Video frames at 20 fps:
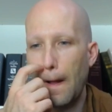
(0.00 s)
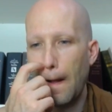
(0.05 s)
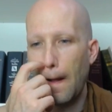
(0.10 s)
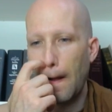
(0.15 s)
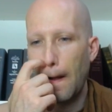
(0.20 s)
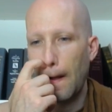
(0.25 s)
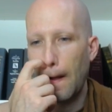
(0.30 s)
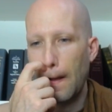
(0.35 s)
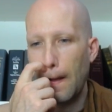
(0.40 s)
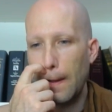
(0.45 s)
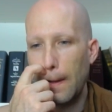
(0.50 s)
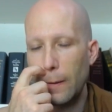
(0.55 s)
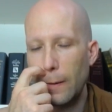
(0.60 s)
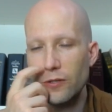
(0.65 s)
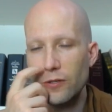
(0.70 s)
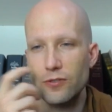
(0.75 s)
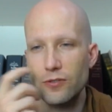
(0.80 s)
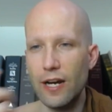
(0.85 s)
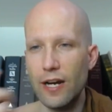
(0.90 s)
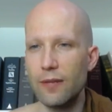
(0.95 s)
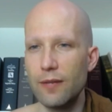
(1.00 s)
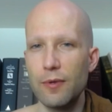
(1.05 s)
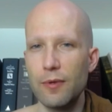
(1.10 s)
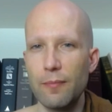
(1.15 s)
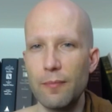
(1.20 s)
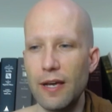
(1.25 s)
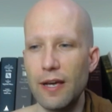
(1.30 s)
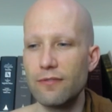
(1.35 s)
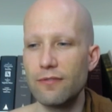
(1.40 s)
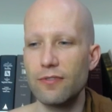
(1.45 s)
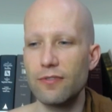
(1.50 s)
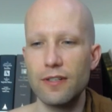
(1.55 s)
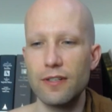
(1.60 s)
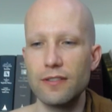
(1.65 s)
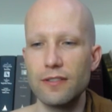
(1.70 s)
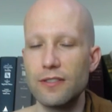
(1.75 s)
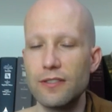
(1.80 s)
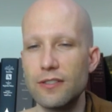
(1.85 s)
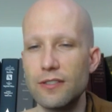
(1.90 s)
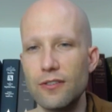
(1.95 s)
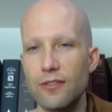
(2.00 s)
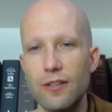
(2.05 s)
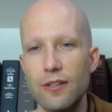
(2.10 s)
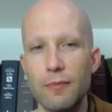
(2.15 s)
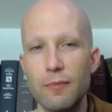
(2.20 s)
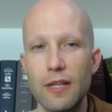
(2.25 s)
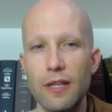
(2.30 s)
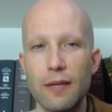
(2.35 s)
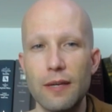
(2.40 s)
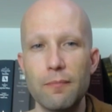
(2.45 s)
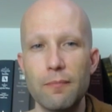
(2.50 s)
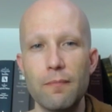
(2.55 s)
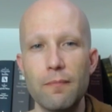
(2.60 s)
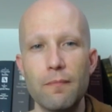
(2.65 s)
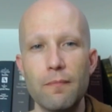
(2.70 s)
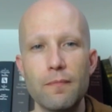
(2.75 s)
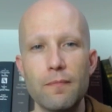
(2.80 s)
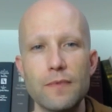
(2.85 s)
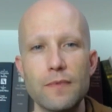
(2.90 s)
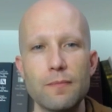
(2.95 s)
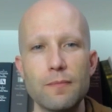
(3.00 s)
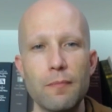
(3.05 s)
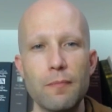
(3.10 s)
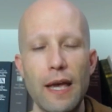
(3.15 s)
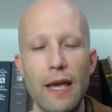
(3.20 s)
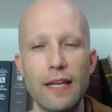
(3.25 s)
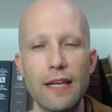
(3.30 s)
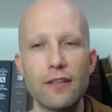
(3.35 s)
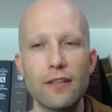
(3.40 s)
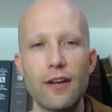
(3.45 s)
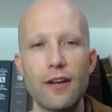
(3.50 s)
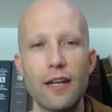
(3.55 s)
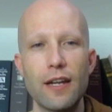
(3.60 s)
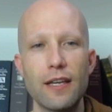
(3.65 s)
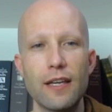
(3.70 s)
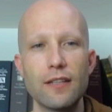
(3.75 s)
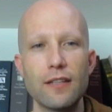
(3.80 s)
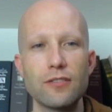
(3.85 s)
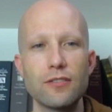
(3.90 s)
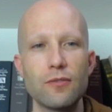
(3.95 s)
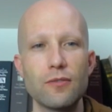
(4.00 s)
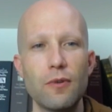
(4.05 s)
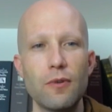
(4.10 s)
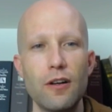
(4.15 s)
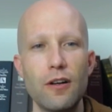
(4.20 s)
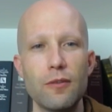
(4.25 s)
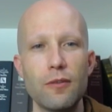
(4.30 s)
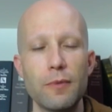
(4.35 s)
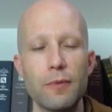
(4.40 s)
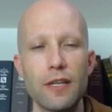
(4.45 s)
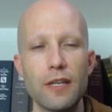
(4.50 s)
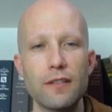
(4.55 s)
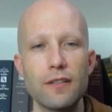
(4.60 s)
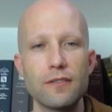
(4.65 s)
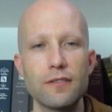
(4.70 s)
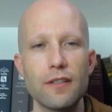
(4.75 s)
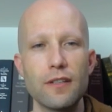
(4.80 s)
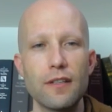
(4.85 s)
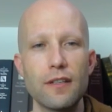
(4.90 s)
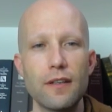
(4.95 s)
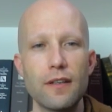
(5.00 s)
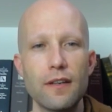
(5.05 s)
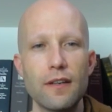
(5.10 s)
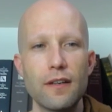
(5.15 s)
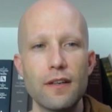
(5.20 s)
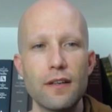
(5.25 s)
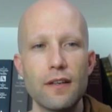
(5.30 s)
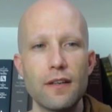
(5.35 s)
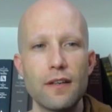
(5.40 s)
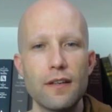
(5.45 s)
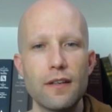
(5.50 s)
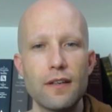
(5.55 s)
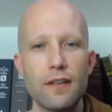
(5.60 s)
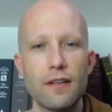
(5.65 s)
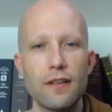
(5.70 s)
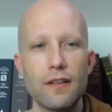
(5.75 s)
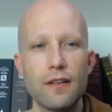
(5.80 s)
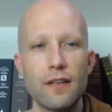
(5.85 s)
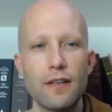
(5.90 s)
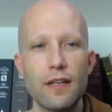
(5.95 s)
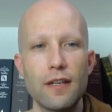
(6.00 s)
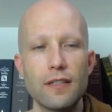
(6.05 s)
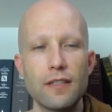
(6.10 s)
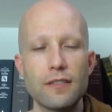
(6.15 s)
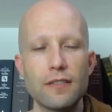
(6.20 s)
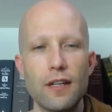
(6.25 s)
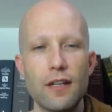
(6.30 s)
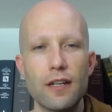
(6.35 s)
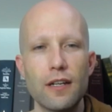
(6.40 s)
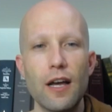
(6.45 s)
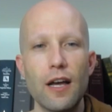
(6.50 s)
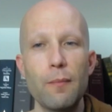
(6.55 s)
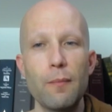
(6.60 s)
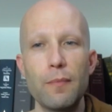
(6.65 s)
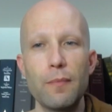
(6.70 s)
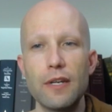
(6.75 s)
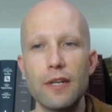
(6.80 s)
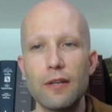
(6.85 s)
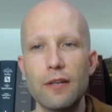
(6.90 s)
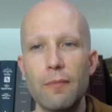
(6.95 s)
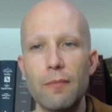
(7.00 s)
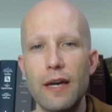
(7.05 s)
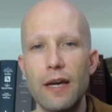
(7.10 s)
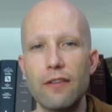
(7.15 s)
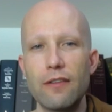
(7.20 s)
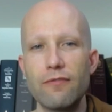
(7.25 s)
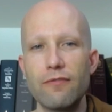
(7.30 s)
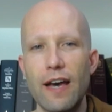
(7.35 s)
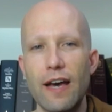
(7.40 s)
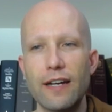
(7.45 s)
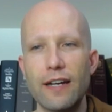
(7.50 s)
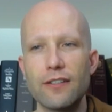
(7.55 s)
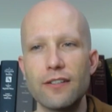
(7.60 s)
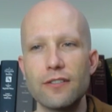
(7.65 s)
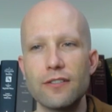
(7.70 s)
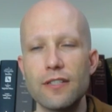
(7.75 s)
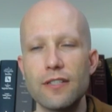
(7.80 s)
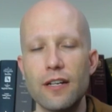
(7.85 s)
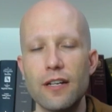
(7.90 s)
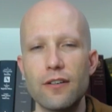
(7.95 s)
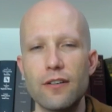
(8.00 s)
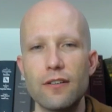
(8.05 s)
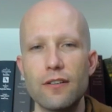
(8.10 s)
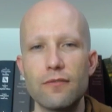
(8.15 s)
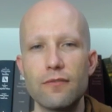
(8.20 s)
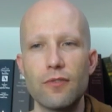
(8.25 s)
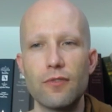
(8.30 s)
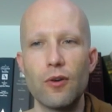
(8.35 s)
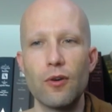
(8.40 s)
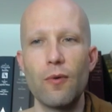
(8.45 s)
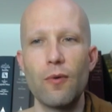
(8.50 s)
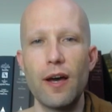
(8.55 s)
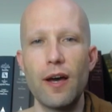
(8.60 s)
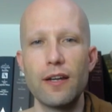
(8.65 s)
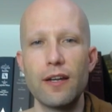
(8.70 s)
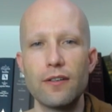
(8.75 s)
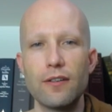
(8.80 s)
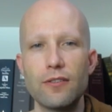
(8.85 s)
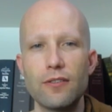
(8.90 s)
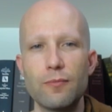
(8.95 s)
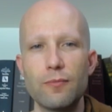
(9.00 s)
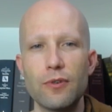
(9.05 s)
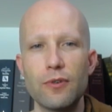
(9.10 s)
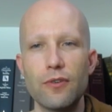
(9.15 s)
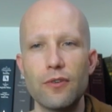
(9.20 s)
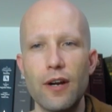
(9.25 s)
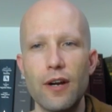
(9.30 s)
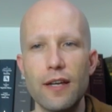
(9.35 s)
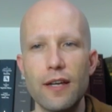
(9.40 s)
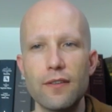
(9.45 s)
You can try to be mindful and it's just going to be like banging your head against a wall, because it's not accompanied by the factors that are required to progress.